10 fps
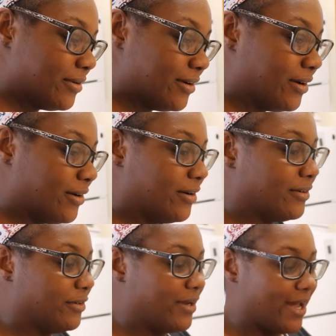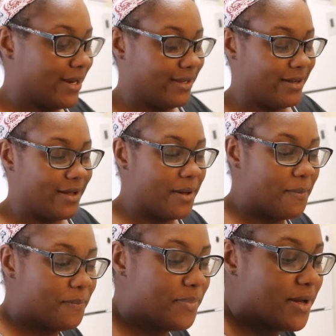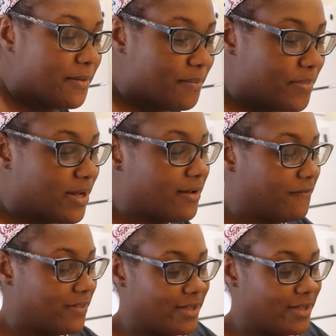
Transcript: Oh, you got it. Up above